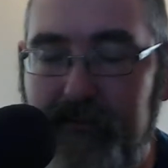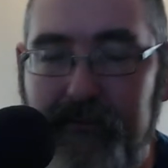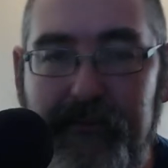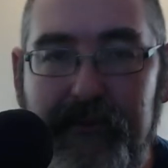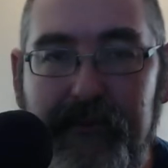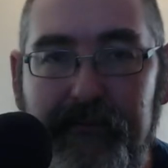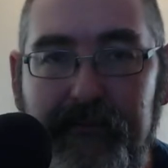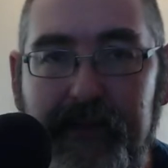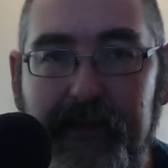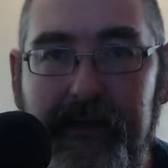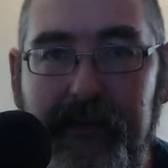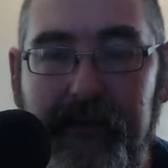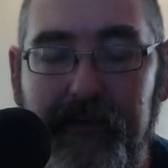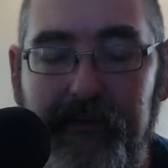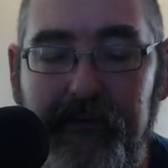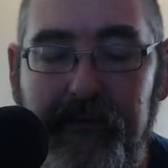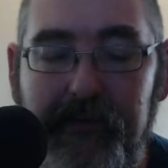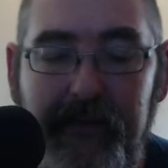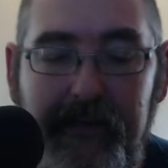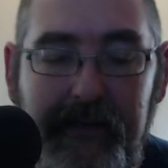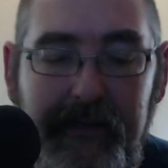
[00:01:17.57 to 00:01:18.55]
the
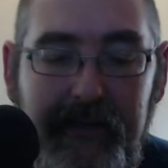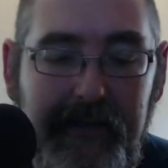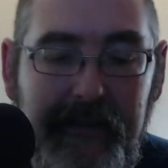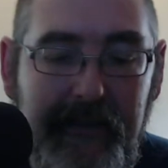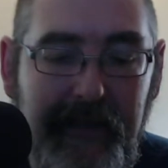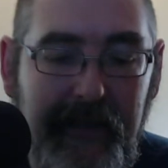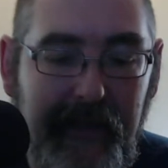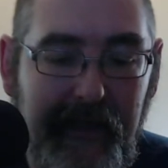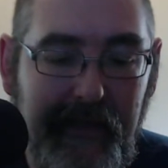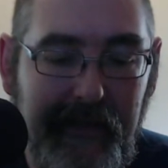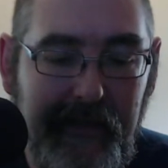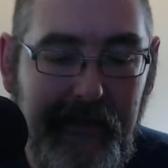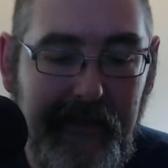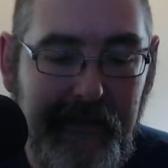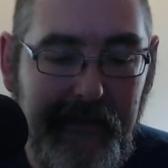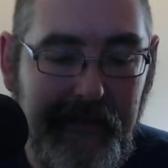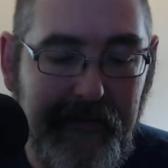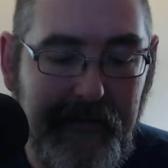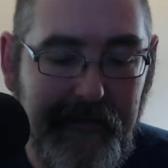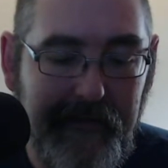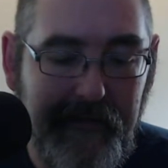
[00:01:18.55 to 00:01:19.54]
video,
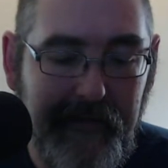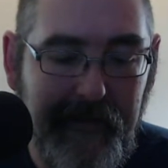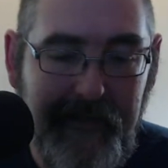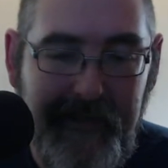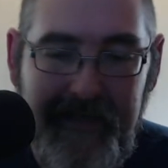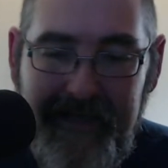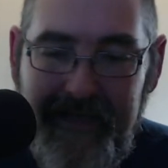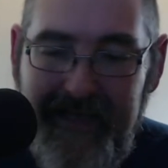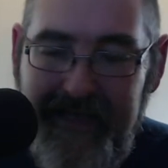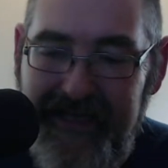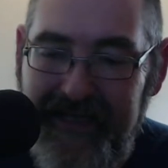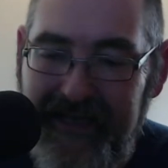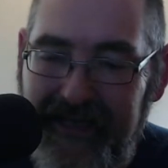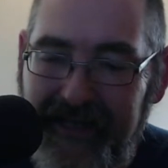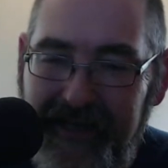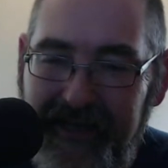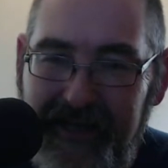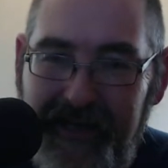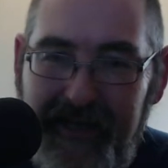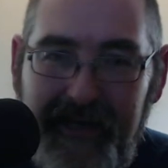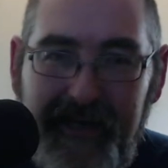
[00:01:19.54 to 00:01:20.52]
and
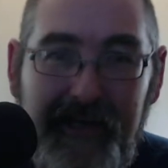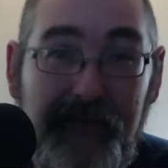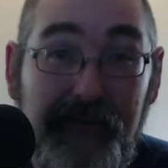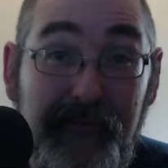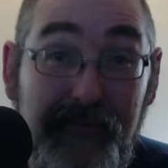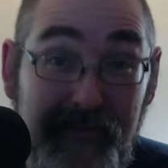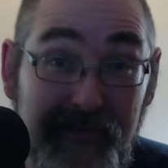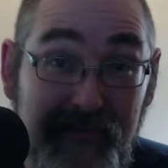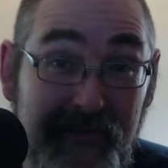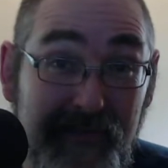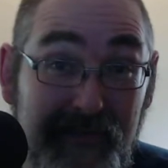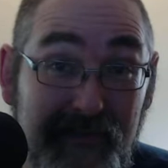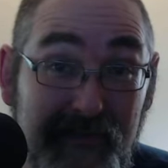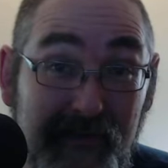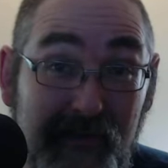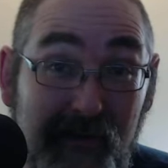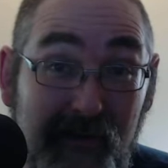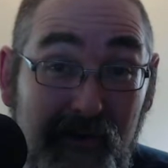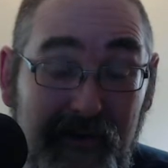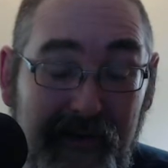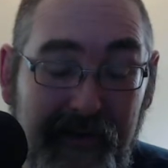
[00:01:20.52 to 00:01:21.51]
was just an
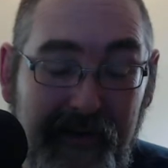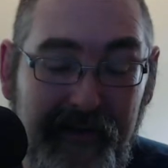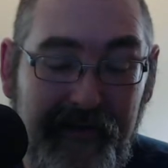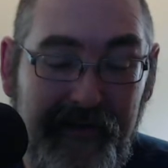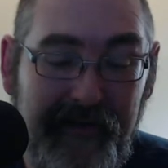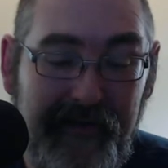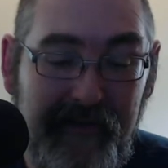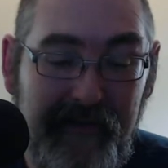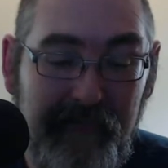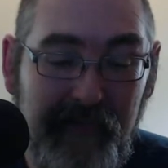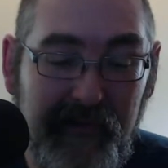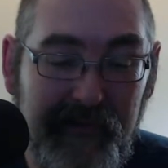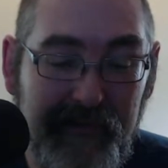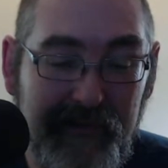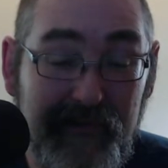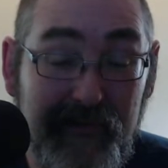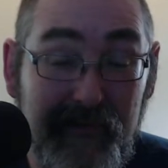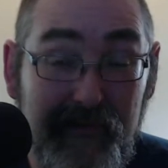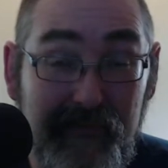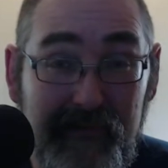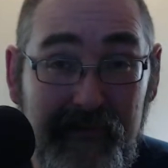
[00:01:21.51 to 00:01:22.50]
all-out nightmare.
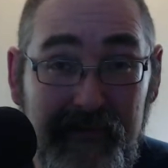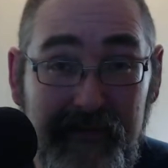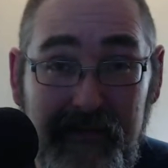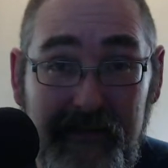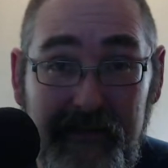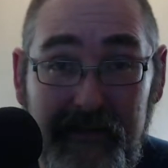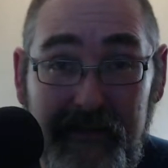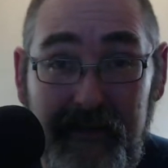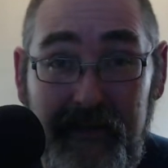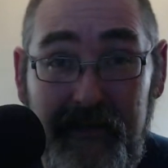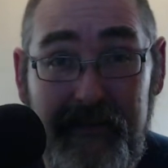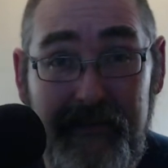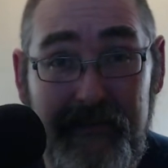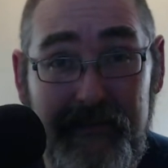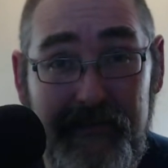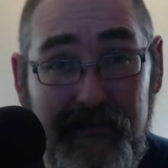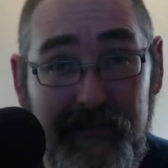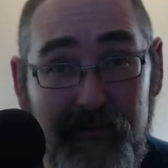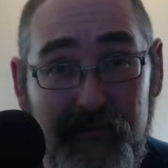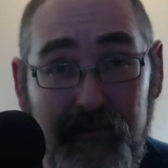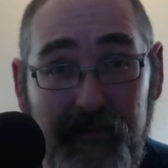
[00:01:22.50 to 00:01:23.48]
So the
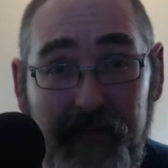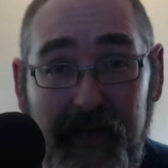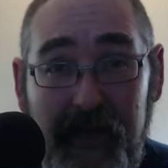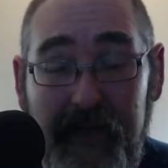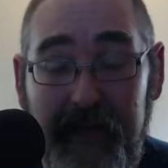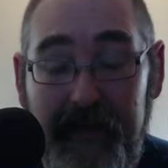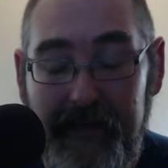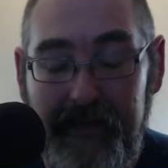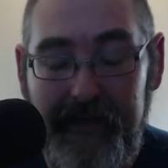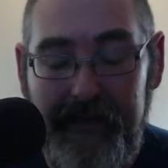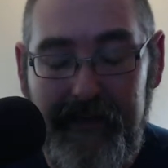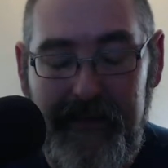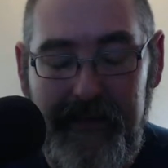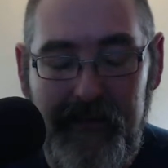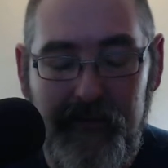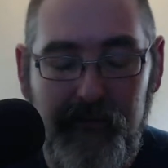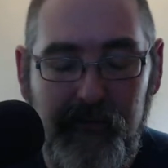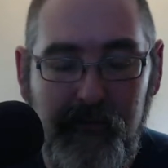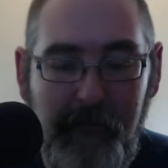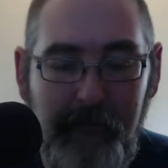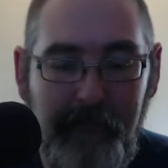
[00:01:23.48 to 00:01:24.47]
conditions were not
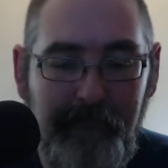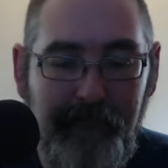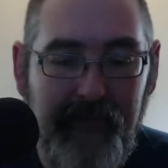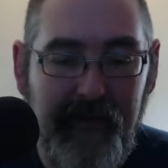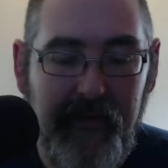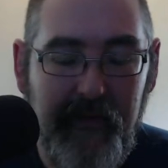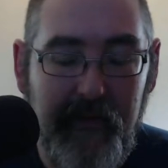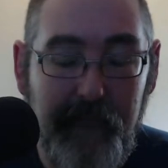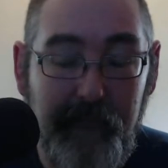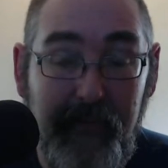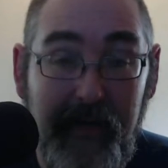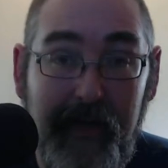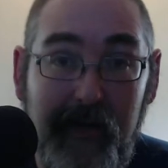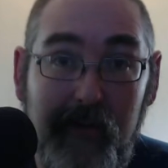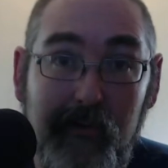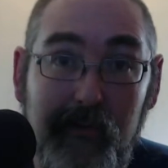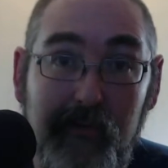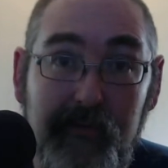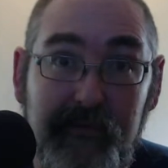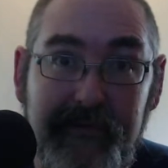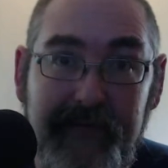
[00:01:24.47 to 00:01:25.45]
ideal. The
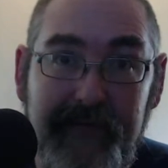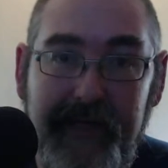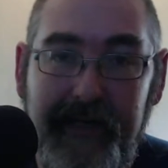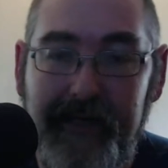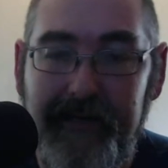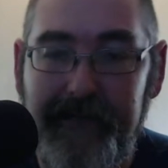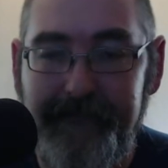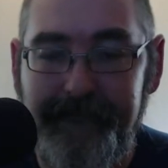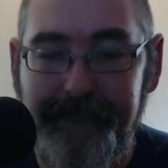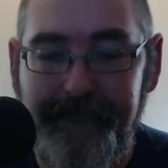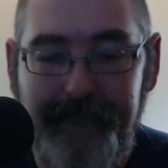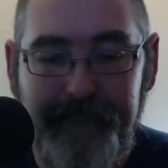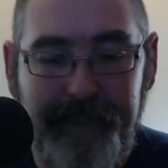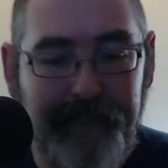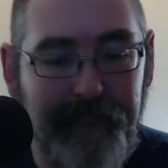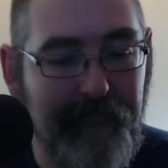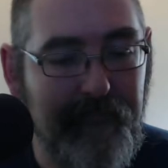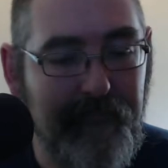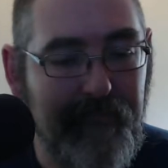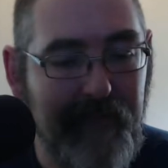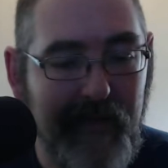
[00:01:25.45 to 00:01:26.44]
power was out,
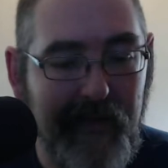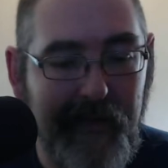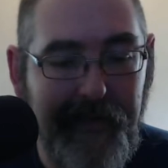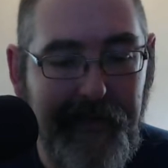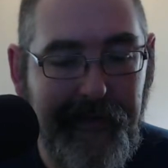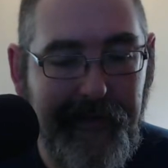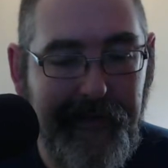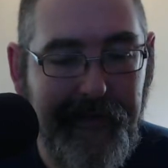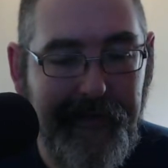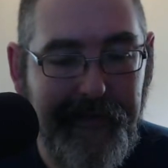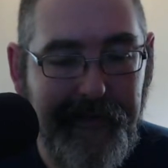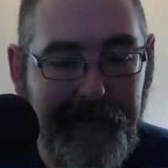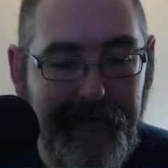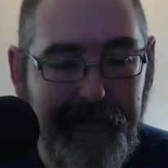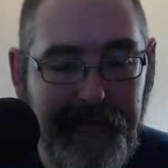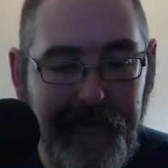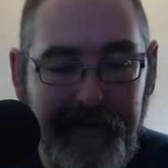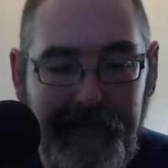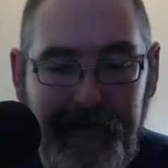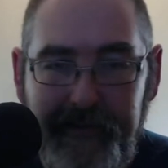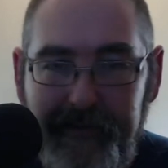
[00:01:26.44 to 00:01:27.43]
and
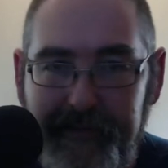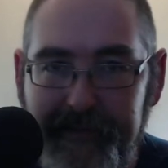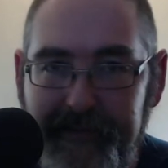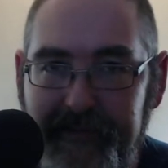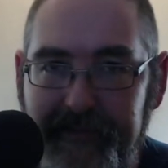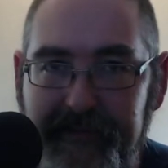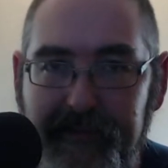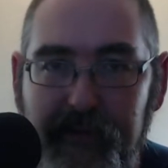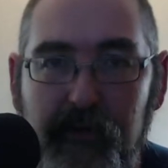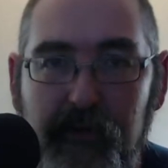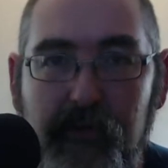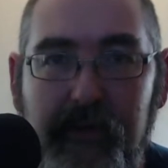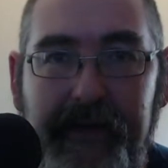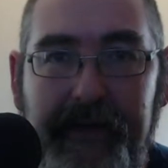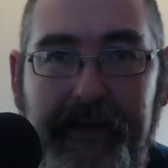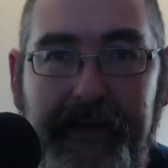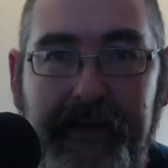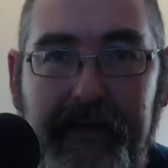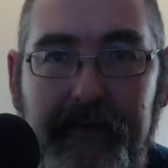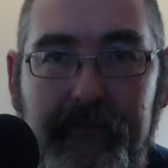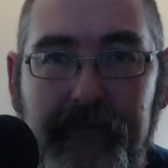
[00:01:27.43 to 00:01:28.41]
still went
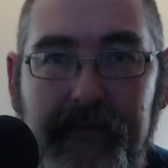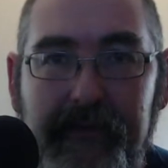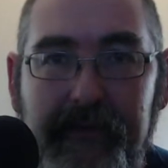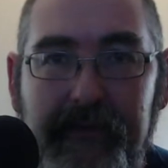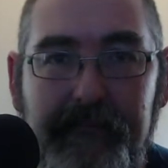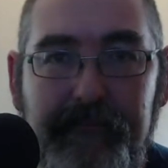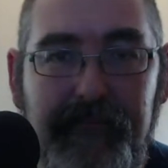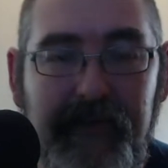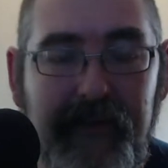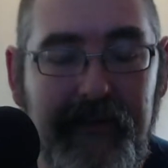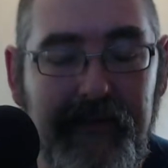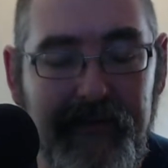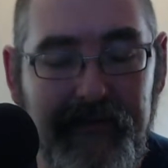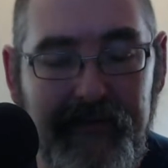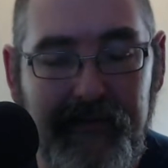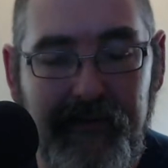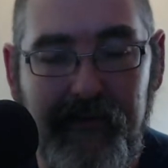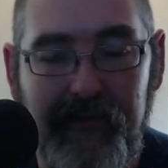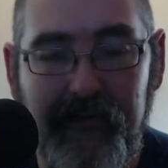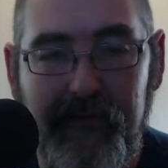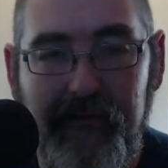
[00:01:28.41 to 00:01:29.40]
ahead with it because
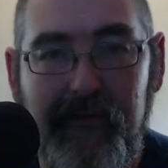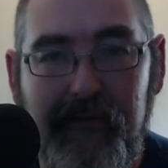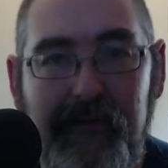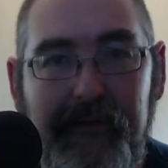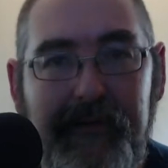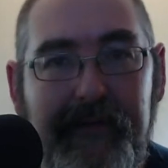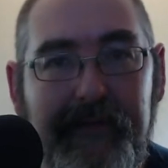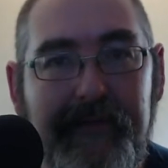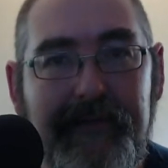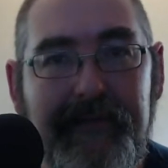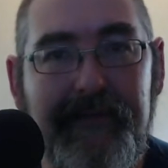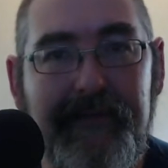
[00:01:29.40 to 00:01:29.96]
doggone it, this is